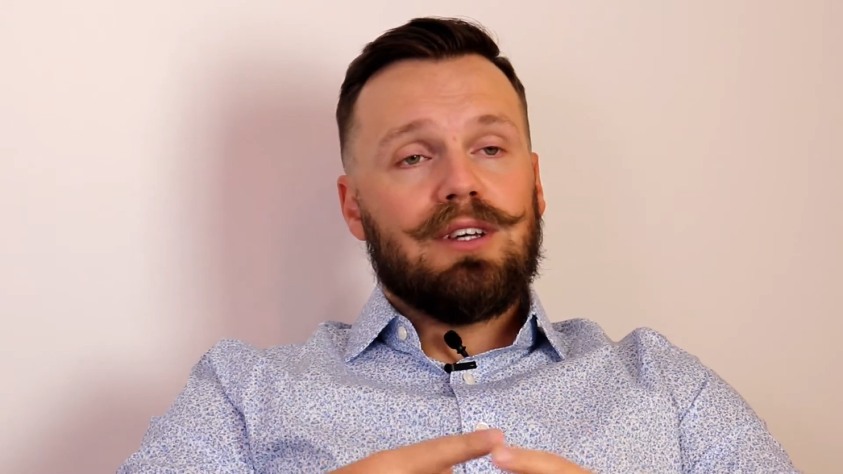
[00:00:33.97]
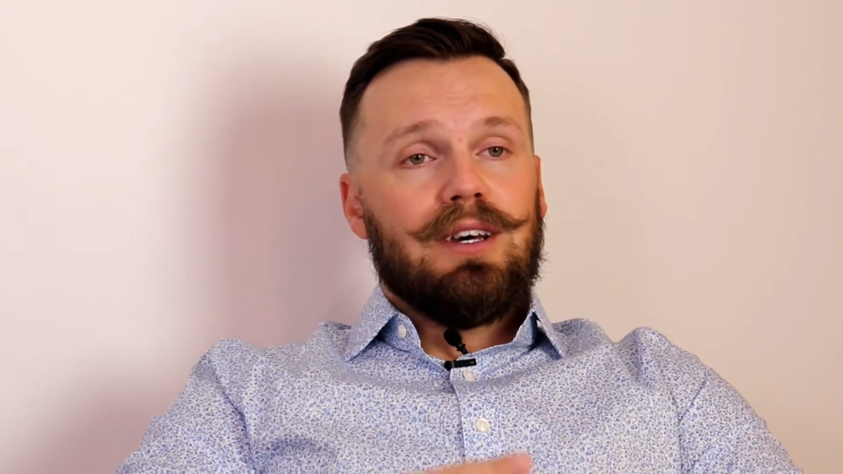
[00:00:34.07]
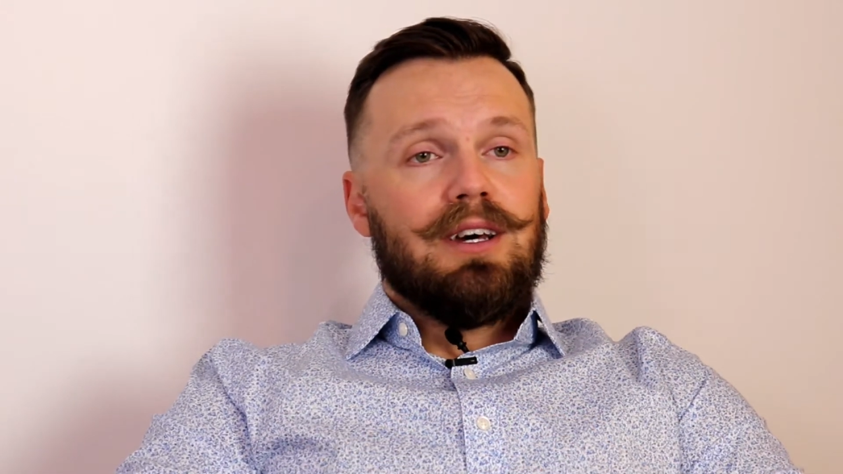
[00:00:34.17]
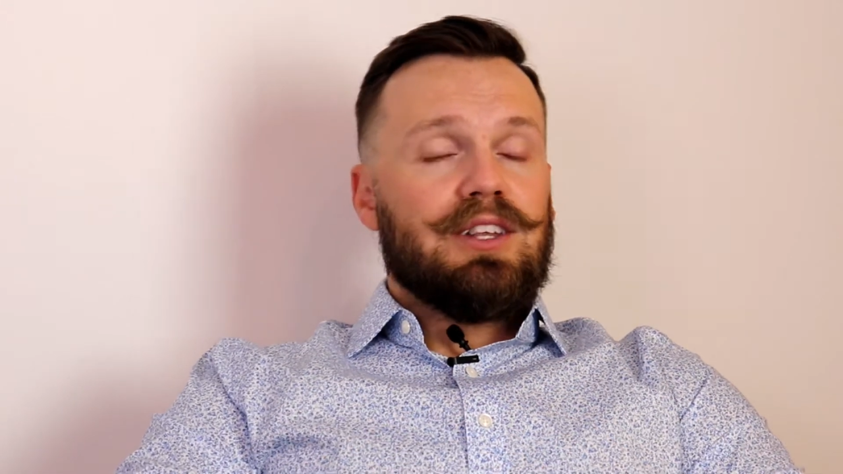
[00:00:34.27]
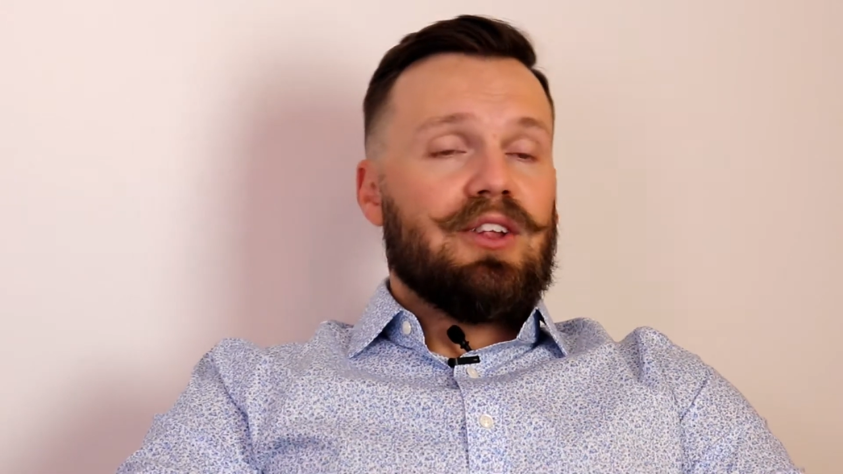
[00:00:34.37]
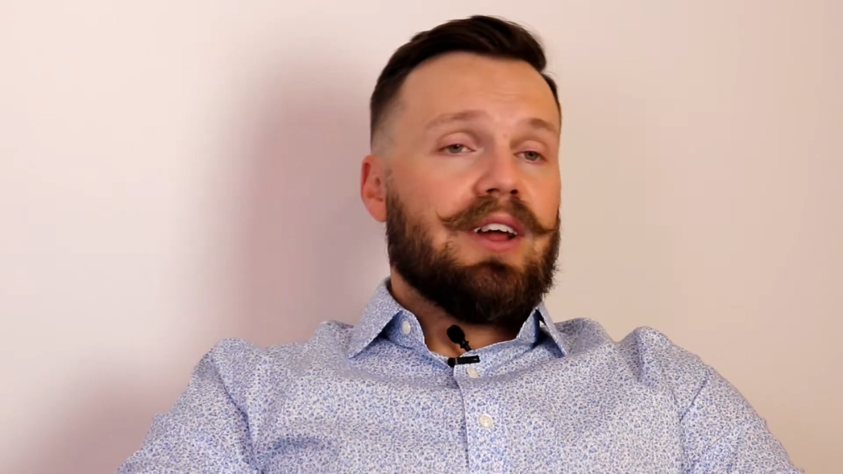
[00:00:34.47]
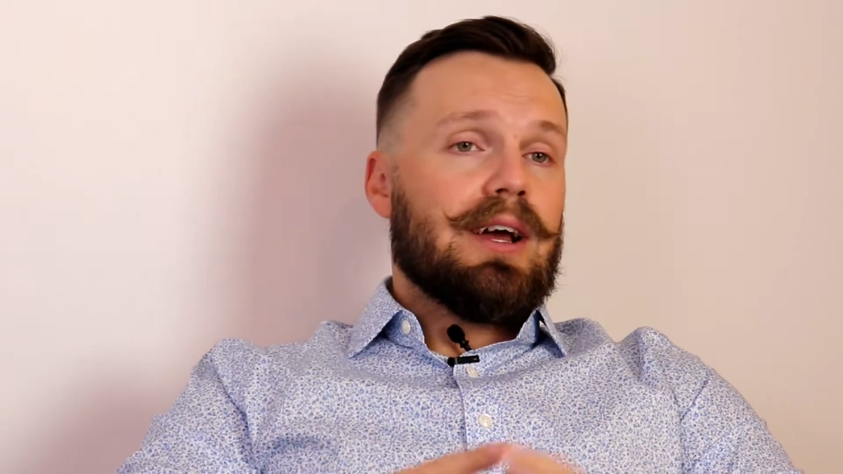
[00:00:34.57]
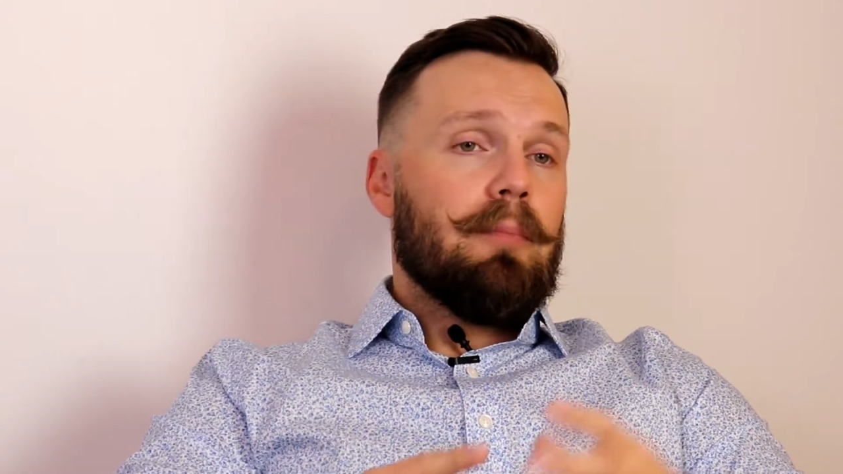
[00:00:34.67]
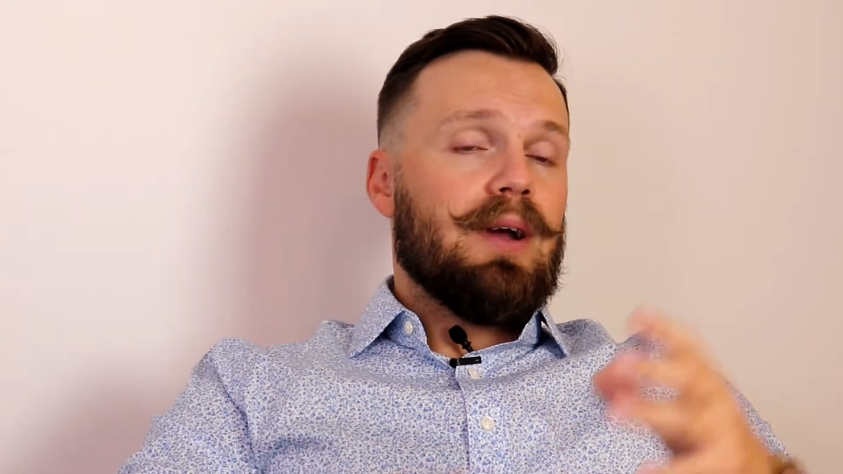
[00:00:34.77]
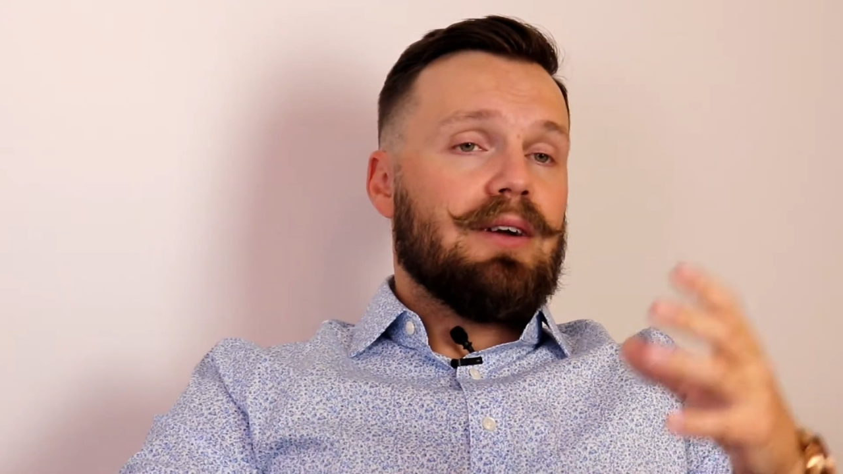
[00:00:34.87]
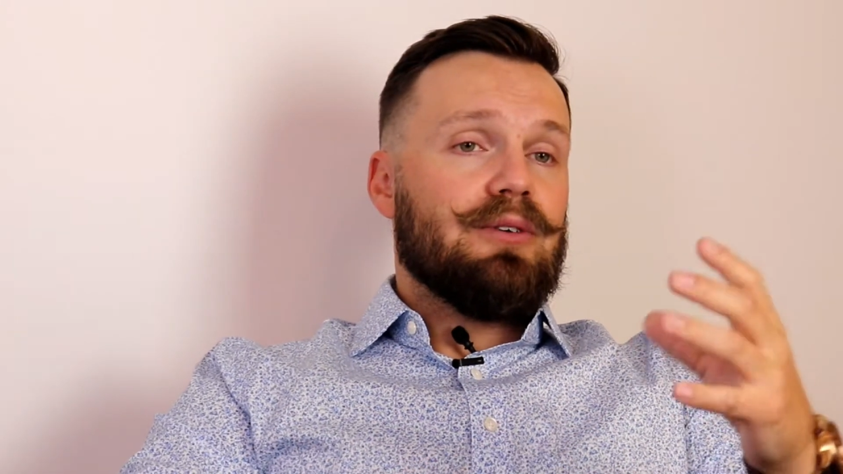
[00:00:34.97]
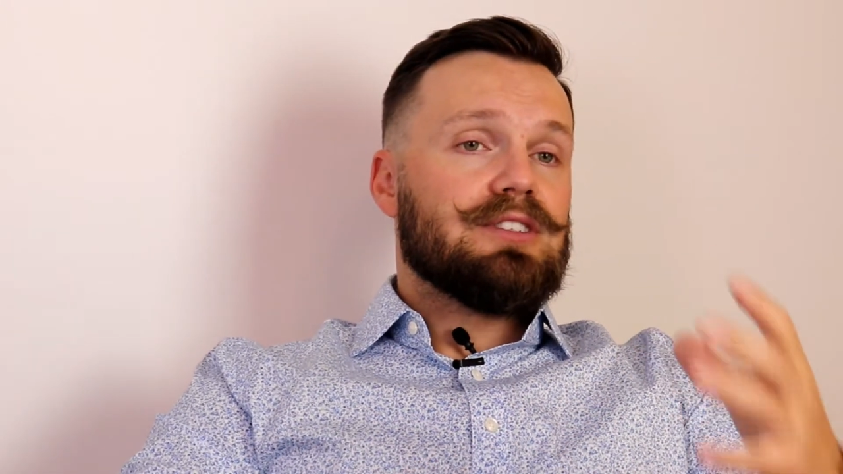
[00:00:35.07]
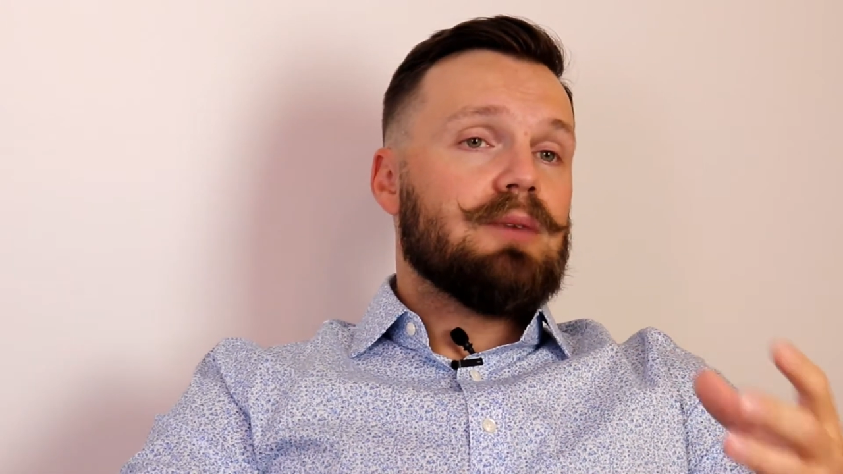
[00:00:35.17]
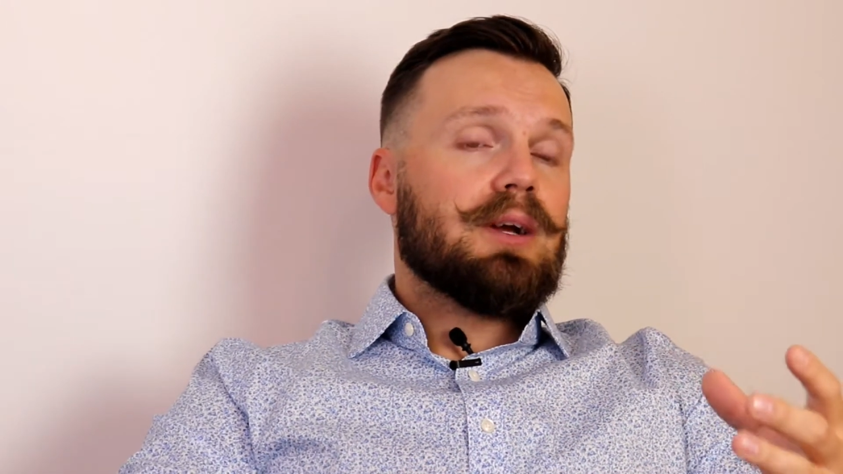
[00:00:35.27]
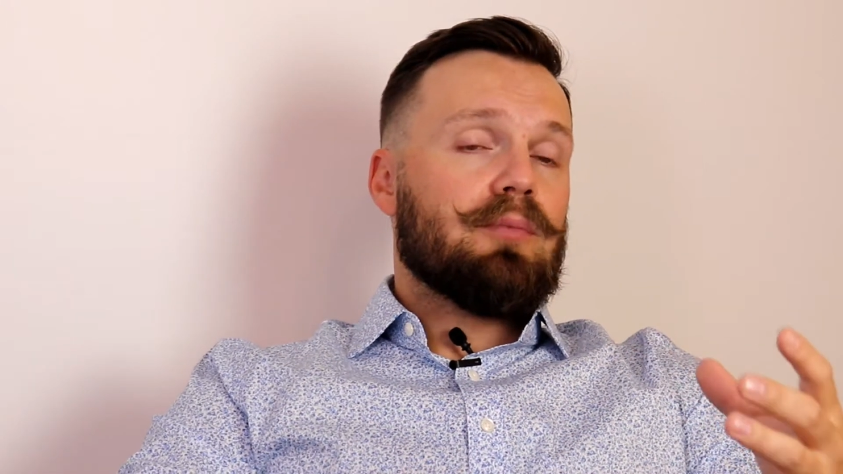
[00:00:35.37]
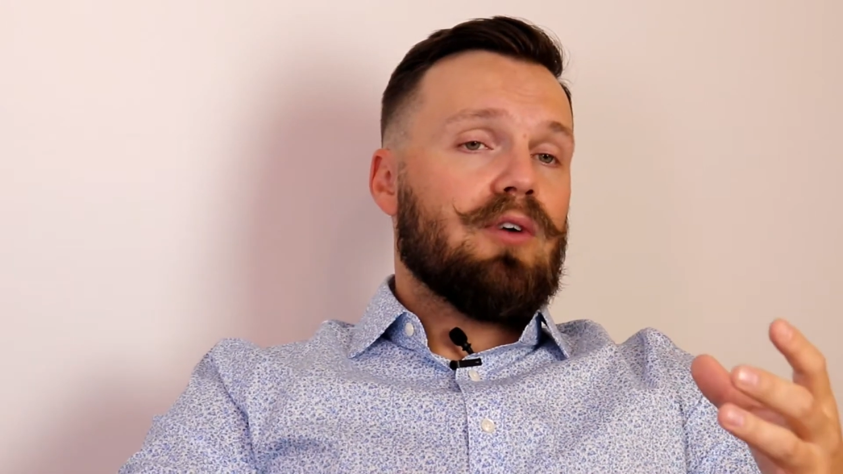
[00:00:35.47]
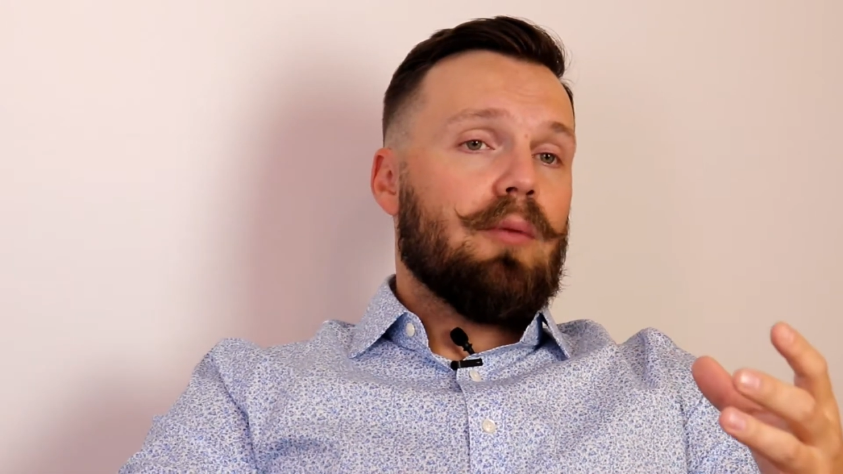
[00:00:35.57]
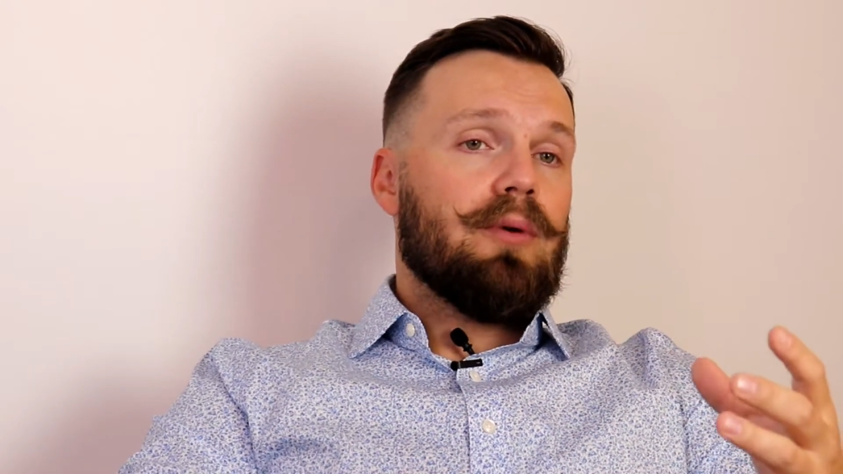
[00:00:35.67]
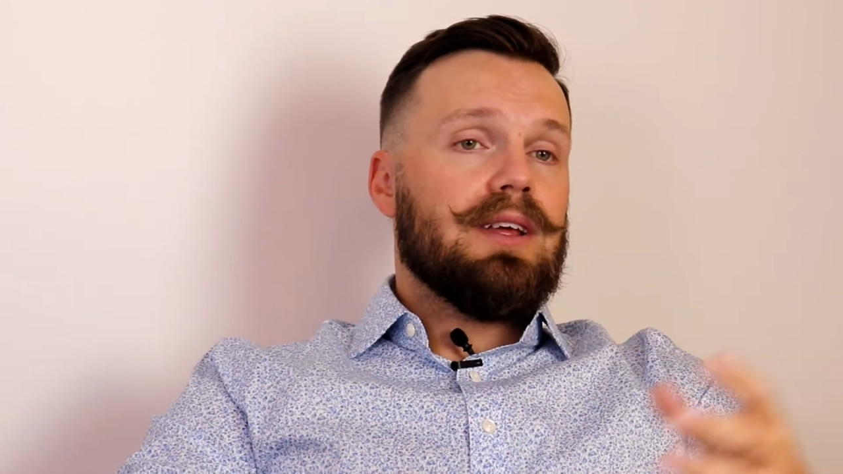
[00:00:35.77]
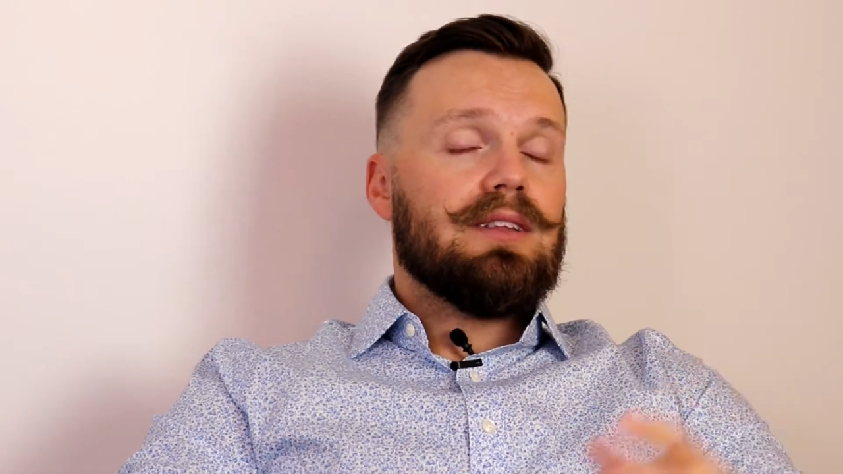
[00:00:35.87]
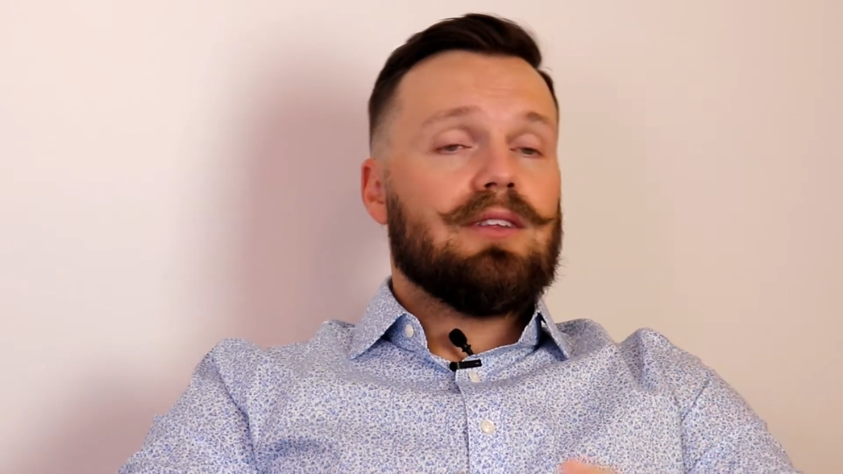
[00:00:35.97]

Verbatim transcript: So they're going to compare your subject property